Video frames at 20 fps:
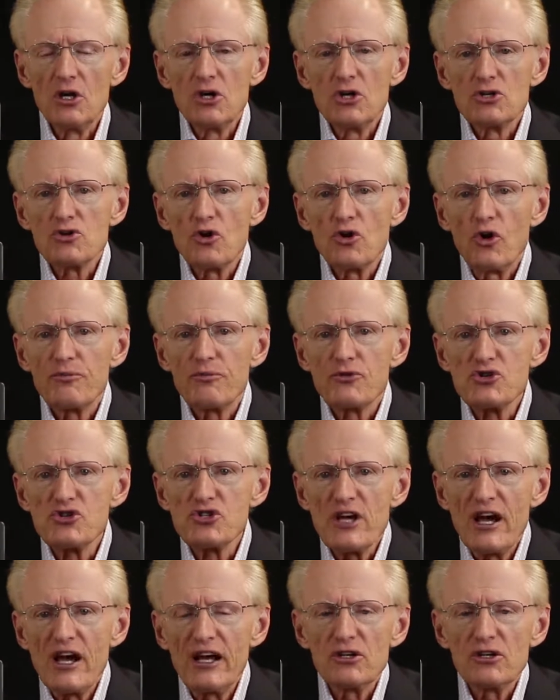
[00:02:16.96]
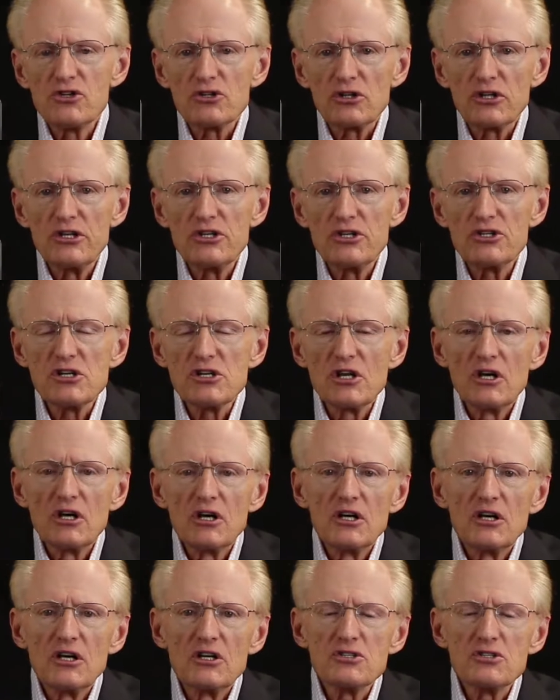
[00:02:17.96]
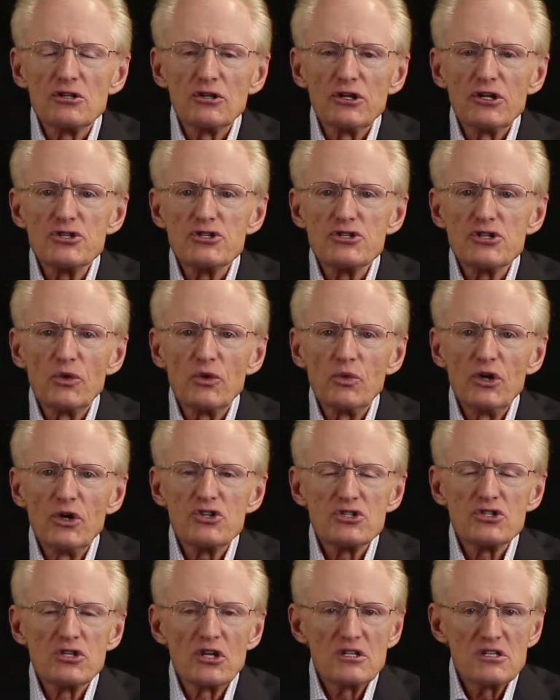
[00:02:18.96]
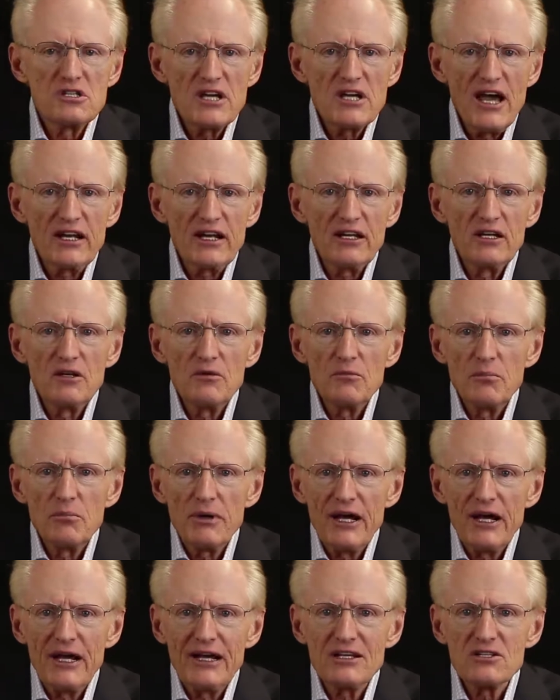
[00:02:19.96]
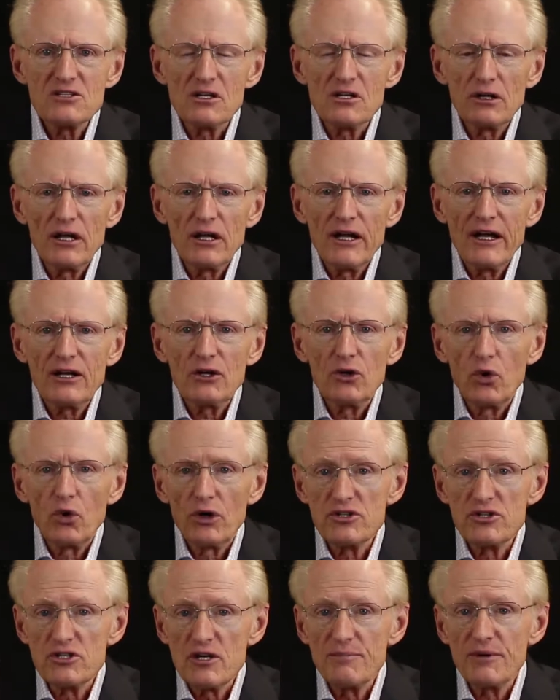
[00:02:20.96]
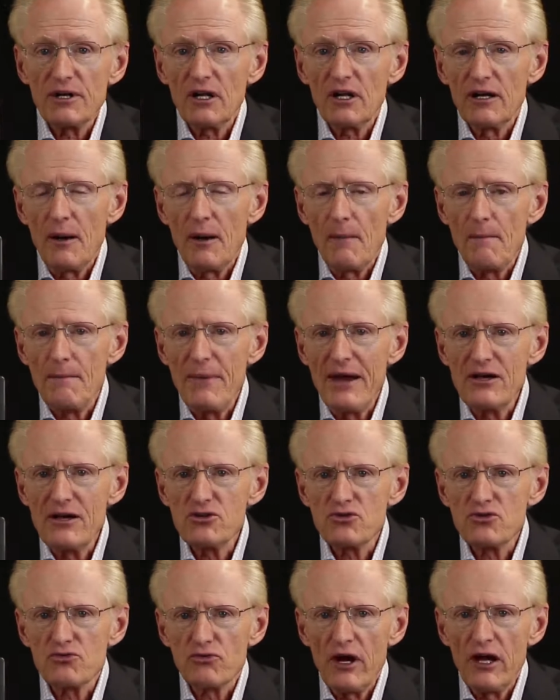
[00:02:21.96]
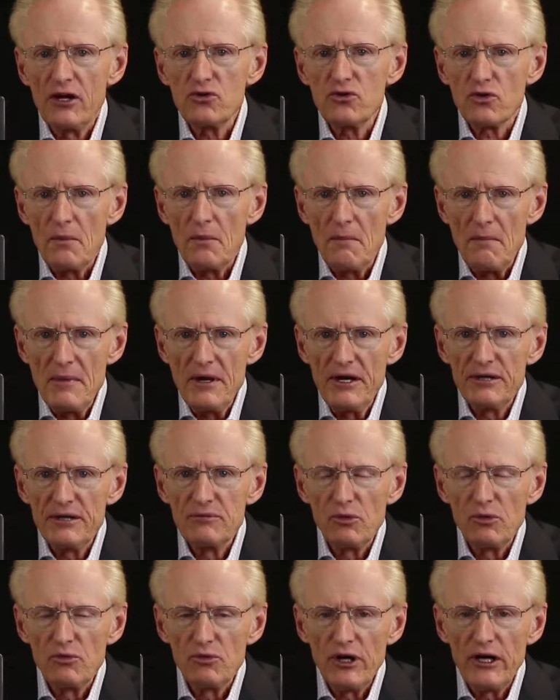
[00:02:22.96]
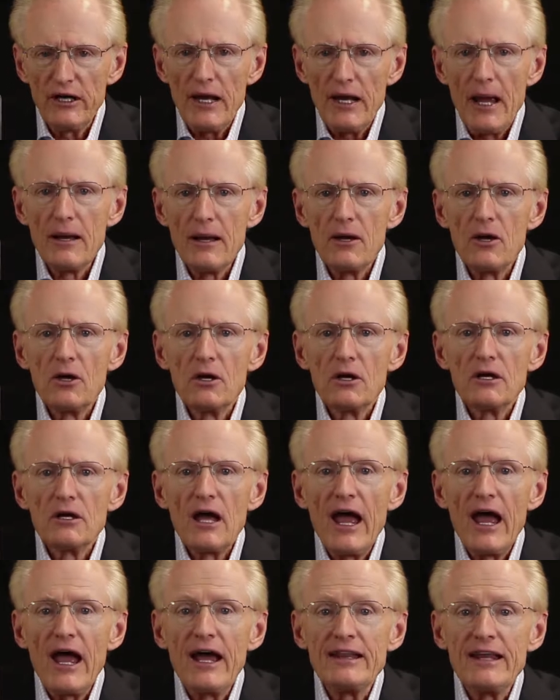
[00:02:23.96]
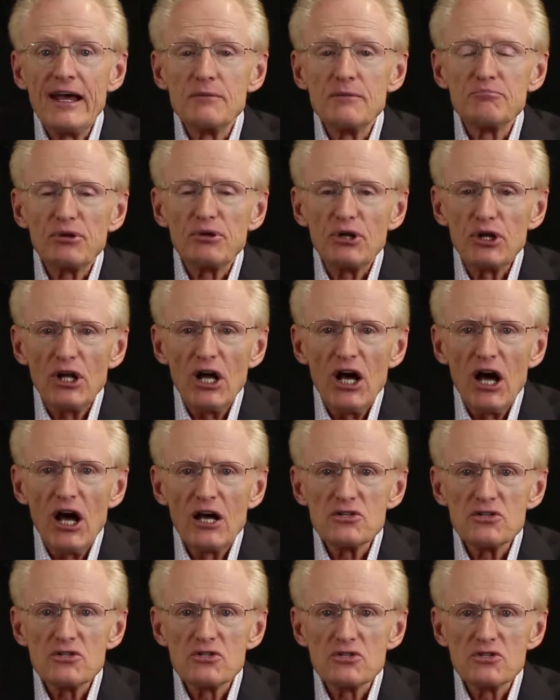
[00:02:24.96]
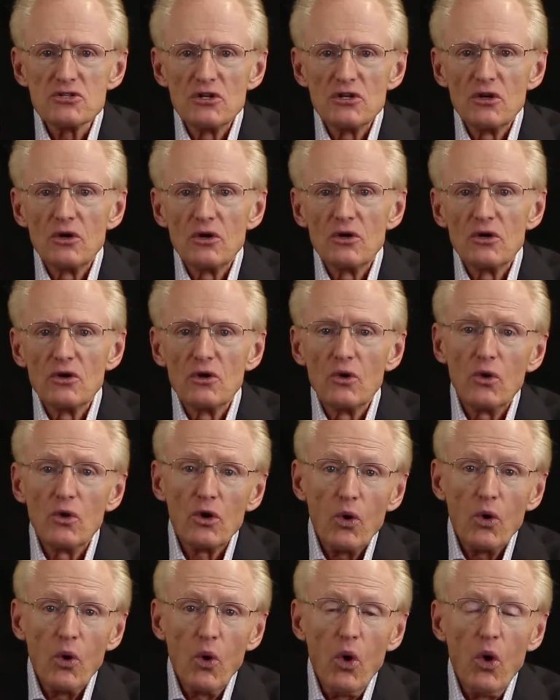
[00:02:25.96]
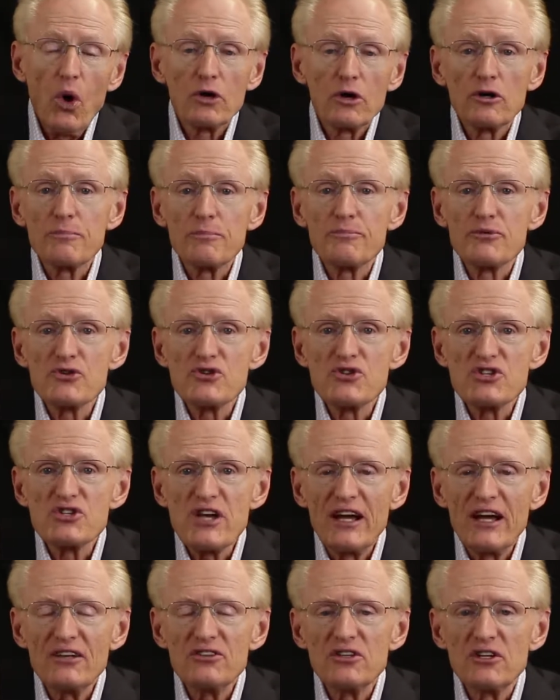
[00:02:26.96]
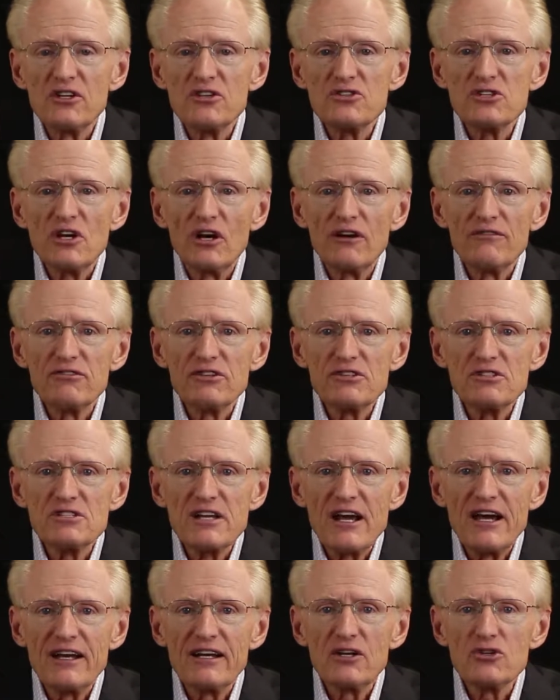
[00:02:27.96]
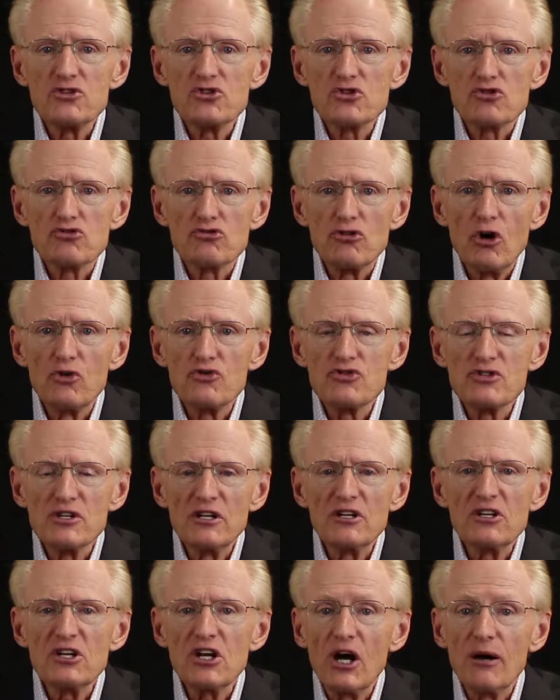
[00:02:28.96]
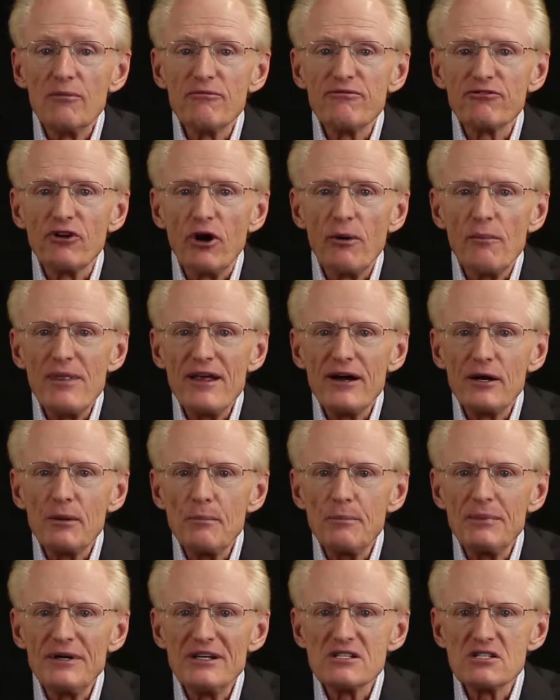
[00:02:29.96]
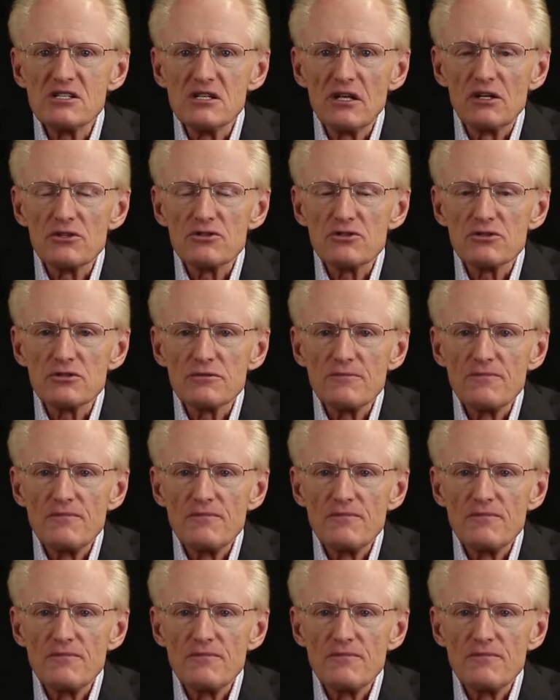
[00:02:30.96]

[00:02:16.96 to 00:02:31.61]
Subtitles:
So a percentage lease is a lease in which the tenant pays the landlord, typically a base rent or a minimum rent, and then plus or a percentage of the tenant's gross income from their business.